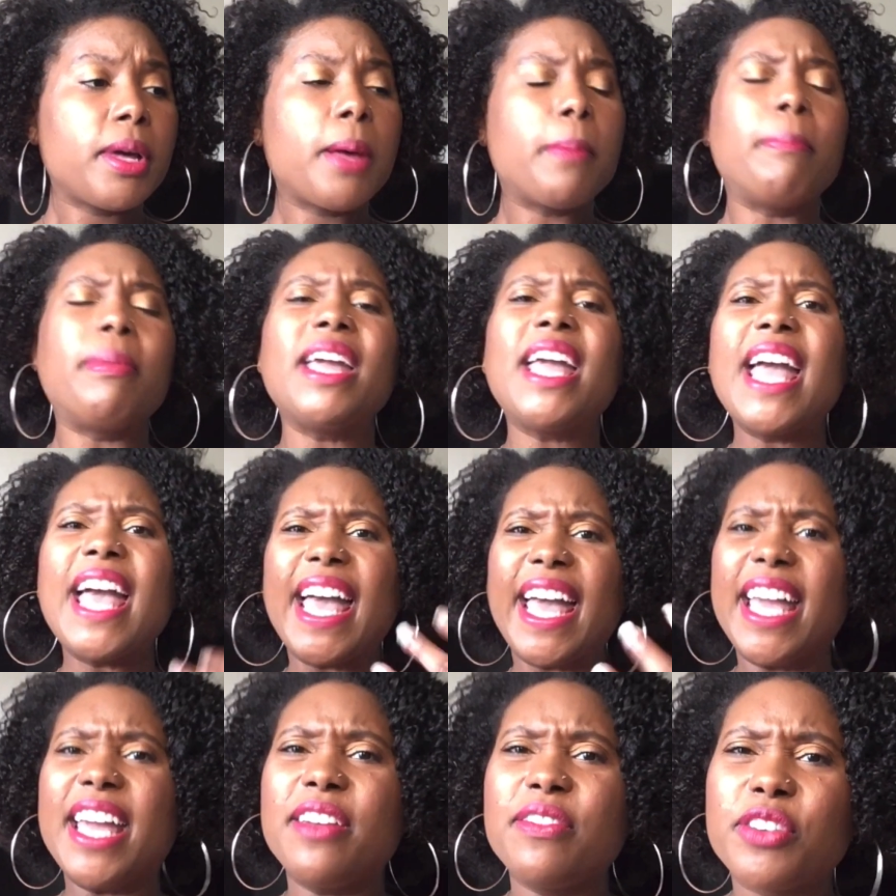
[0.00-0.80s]

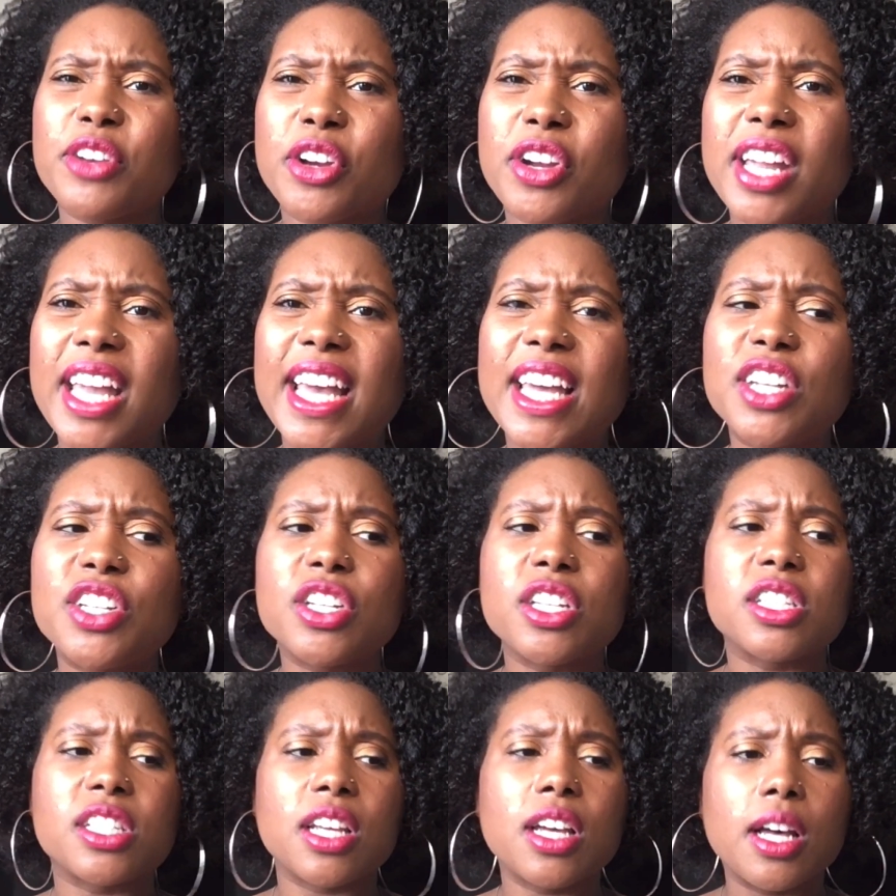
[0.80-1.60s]
behavior
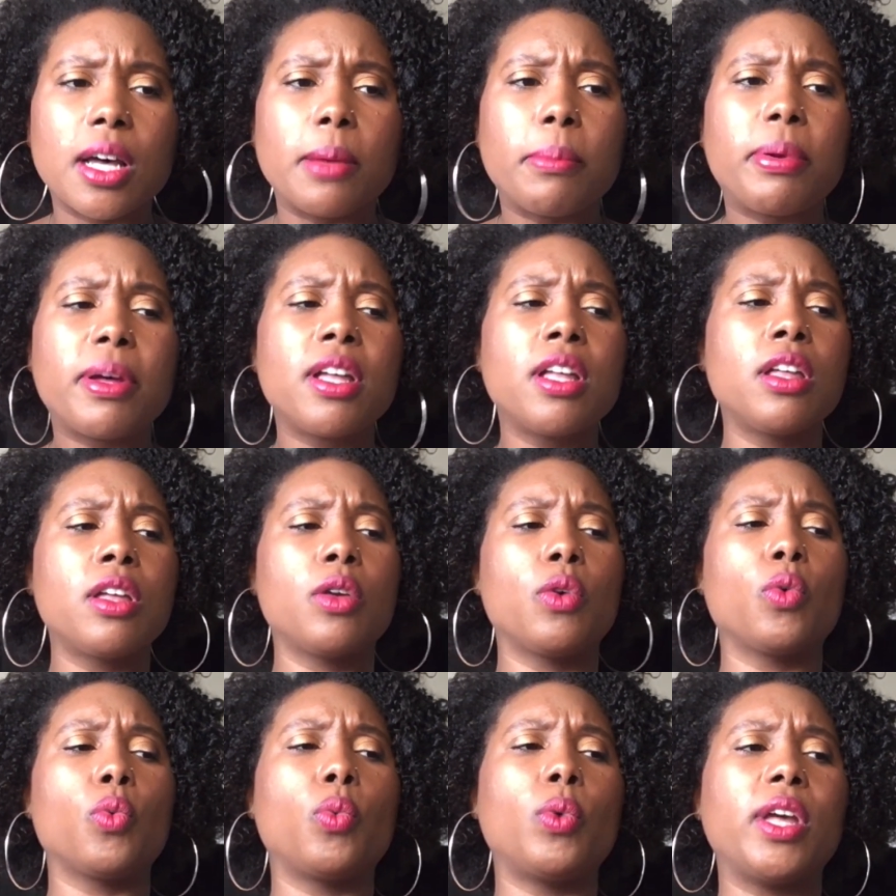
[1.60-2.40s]
catches up
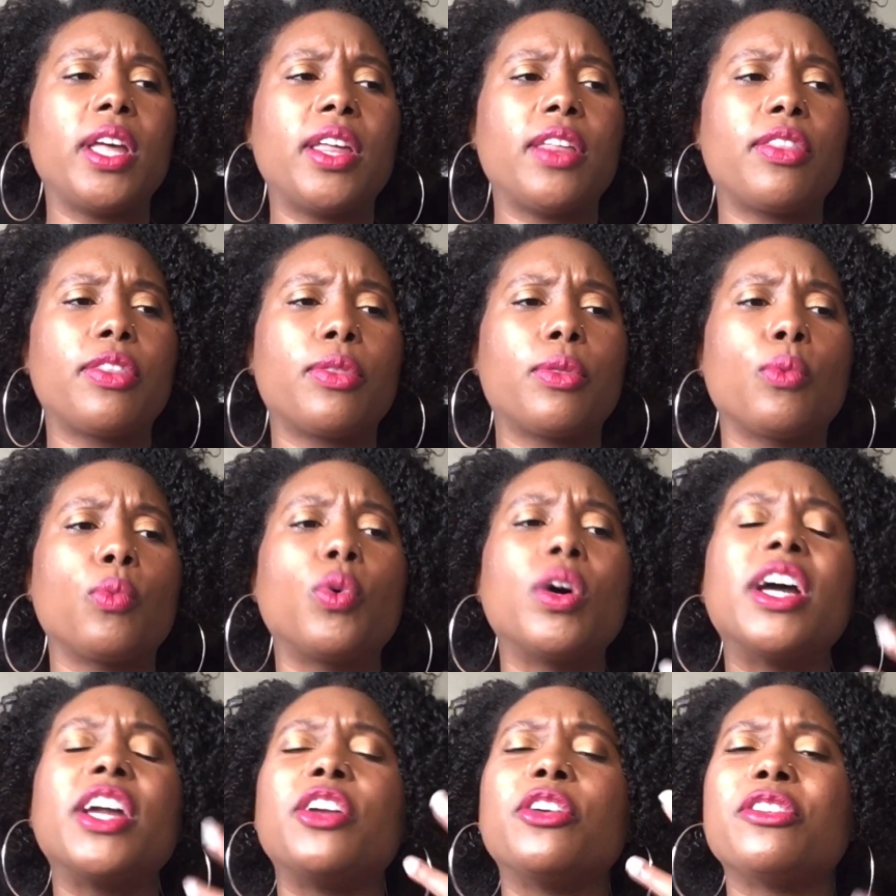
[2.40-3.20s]
with
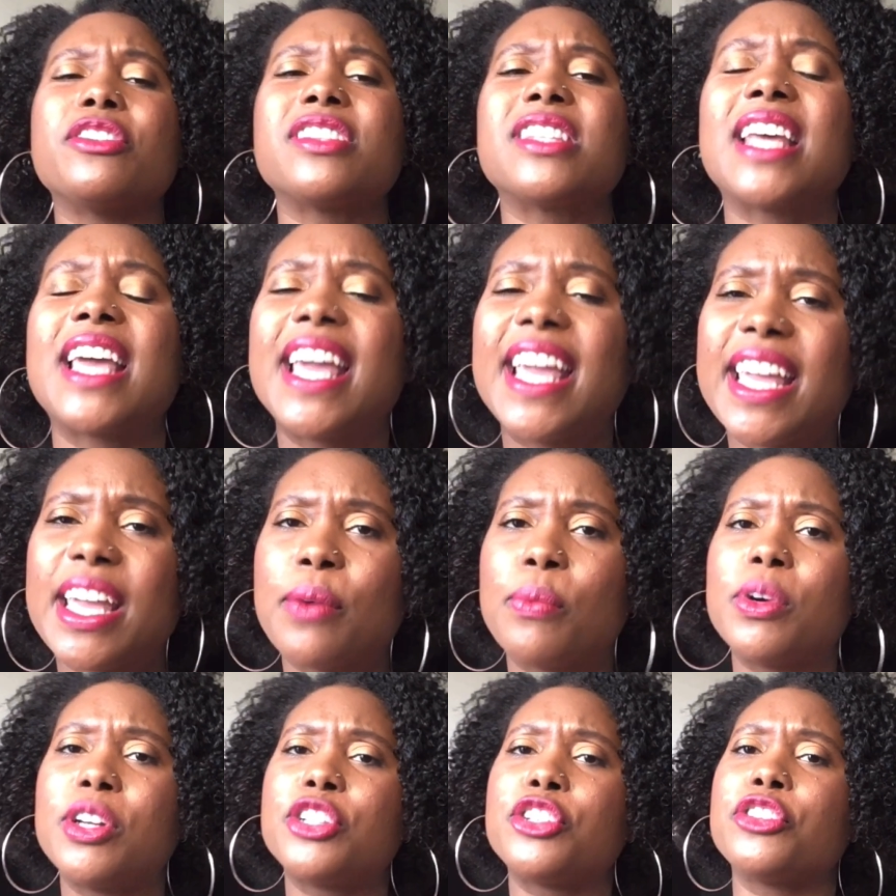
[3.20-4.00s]
what you're saying
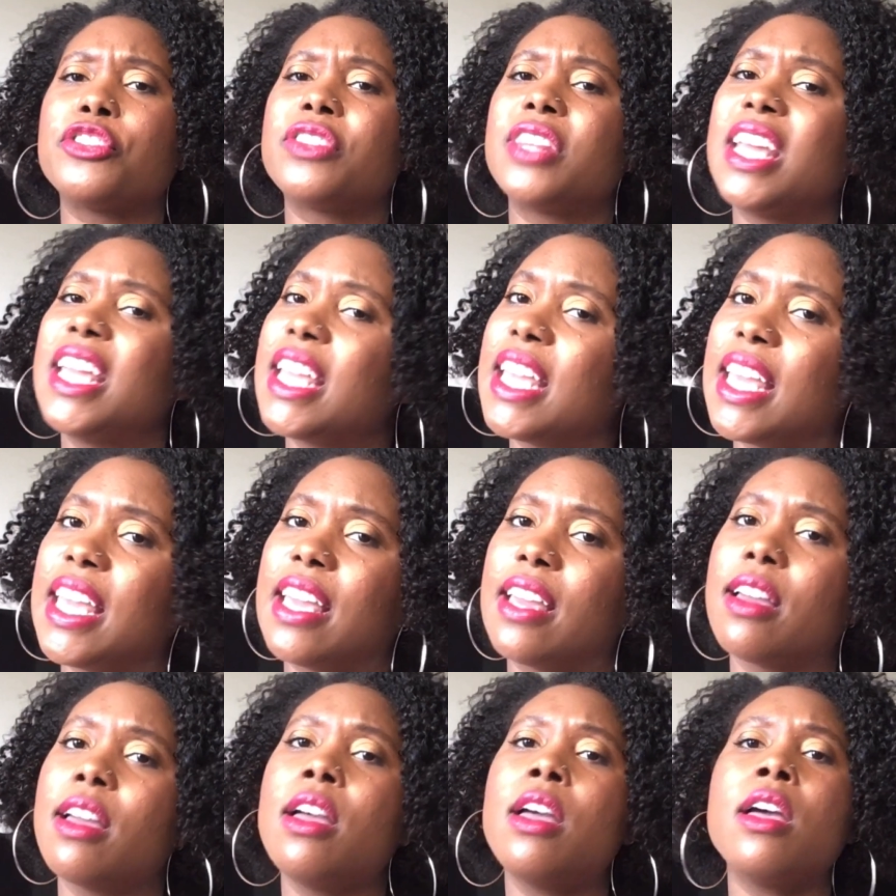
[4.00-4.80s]
and what you're
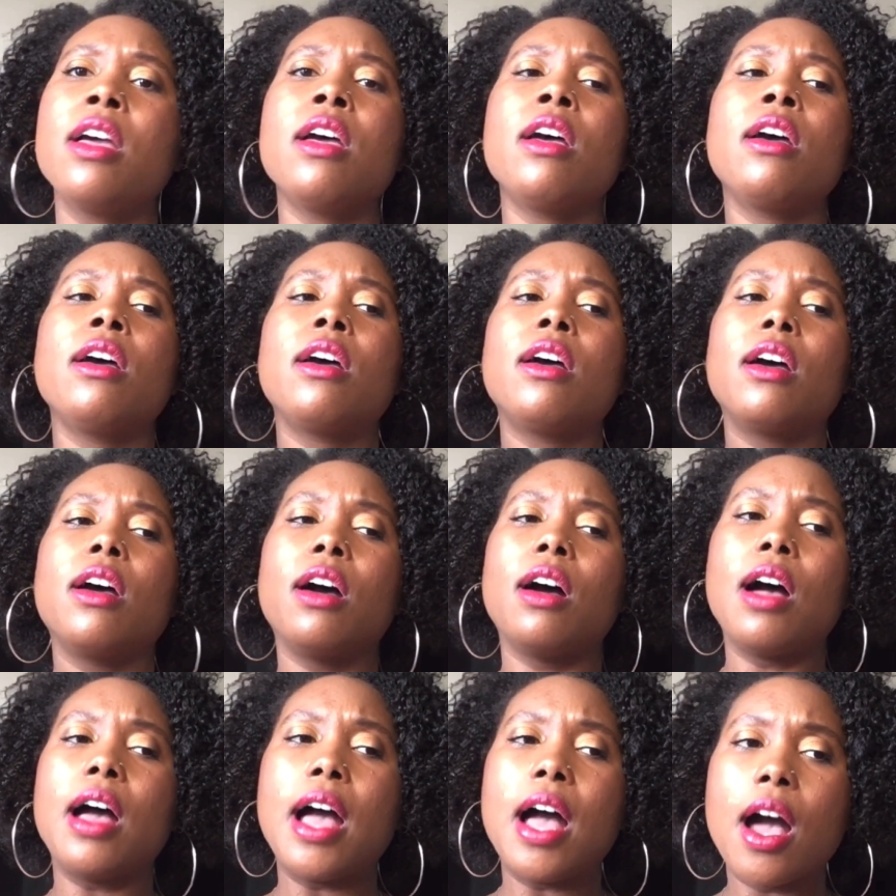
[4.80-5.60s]
thinking
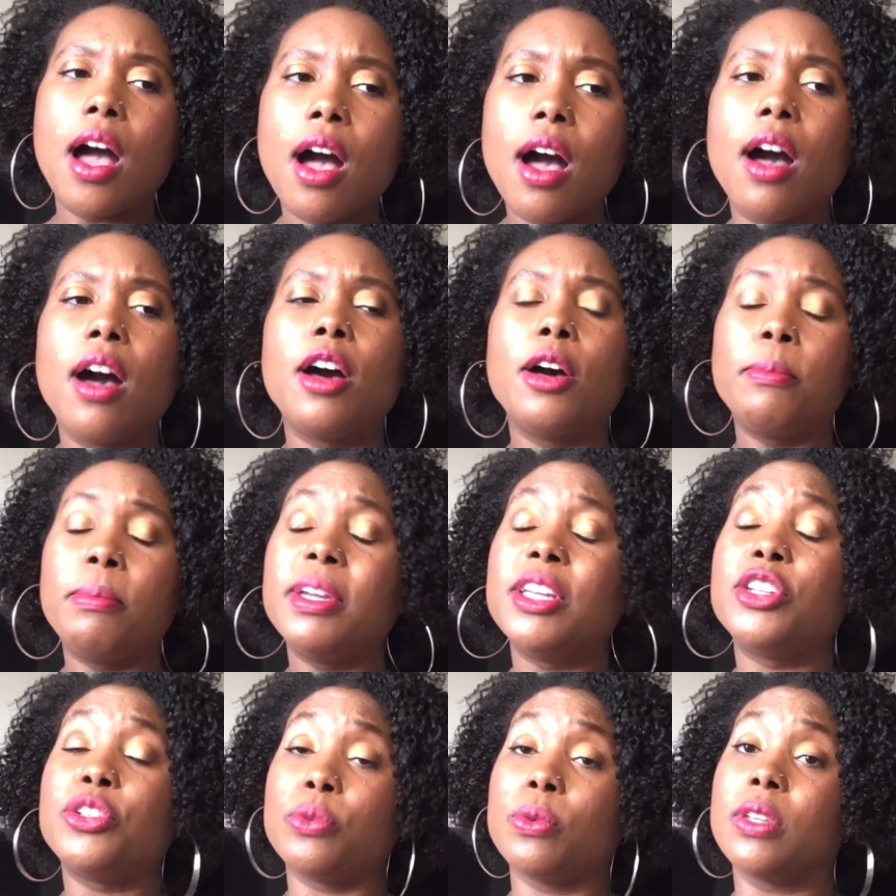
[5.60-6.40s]

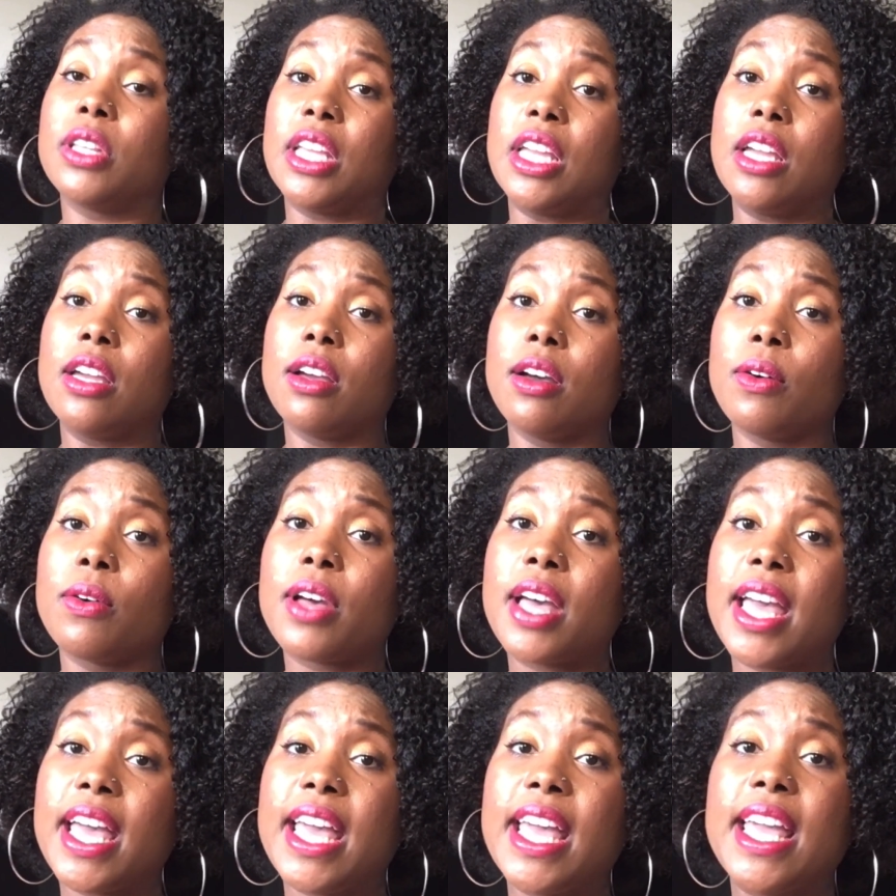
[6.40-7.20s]
habitually,
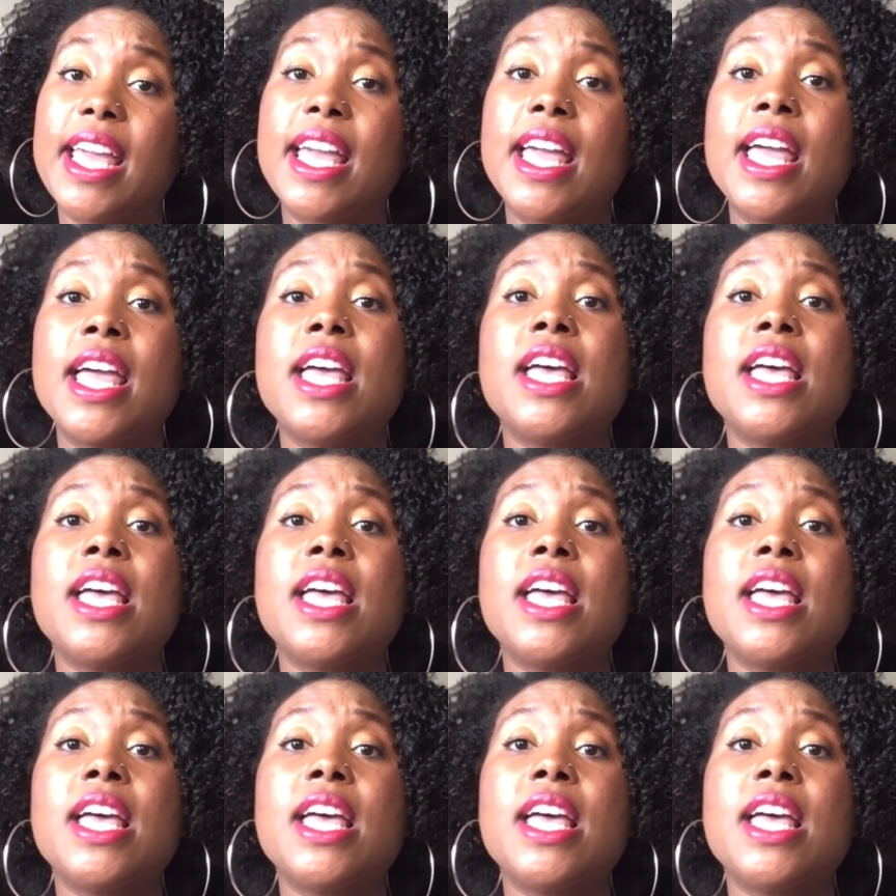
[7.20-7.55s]
okay?